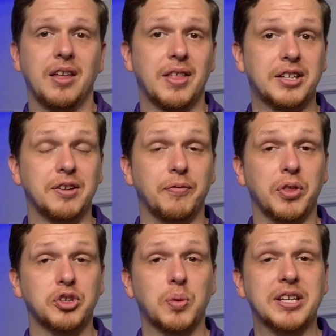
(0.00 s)
That's it for
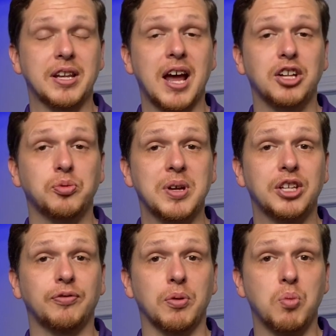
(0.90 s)
this week's
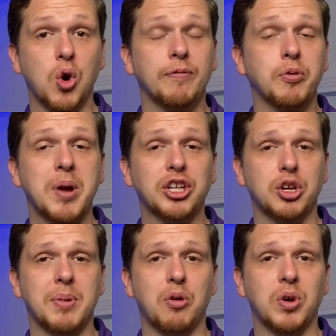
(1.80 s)
announcements. For more information
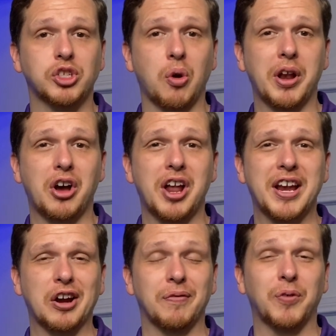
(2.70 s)
about what's going on
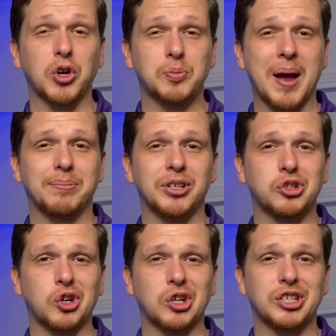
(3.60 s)
here at First
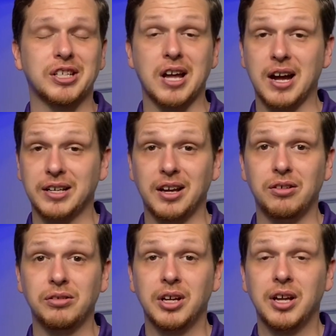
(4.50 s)
Baptist Church
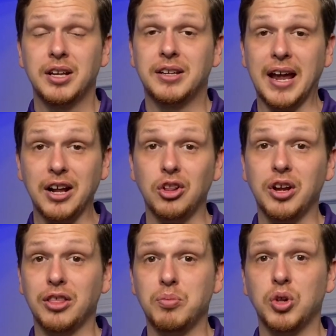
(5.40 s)
Stockdale, take a look
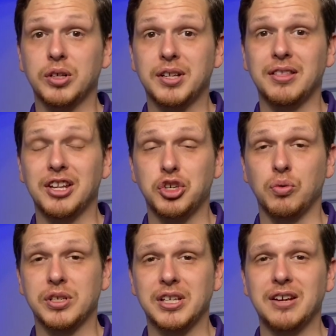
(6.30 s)
at the bulletin that you
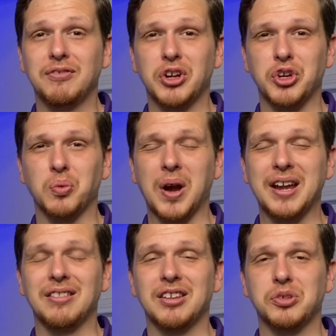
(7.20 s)
received on your way
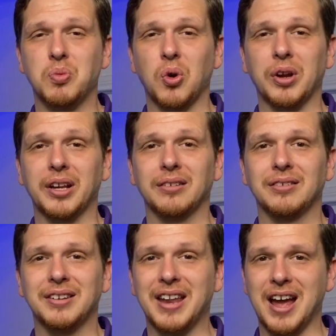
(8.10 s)
in this morning.
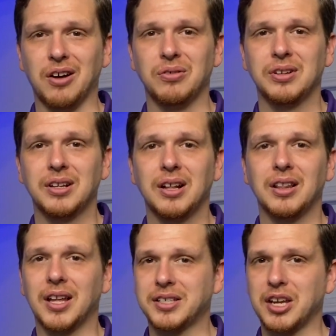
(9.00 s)
Now,
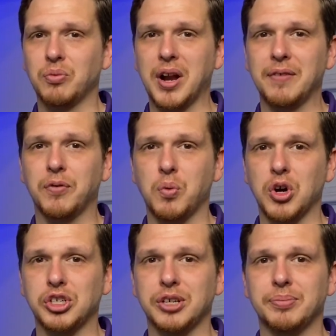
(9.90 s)
let's get ready for
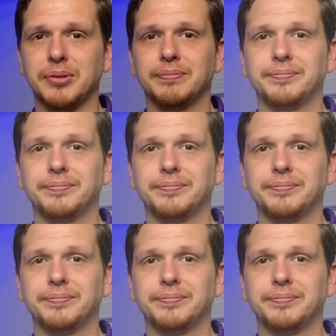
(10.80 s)
worship.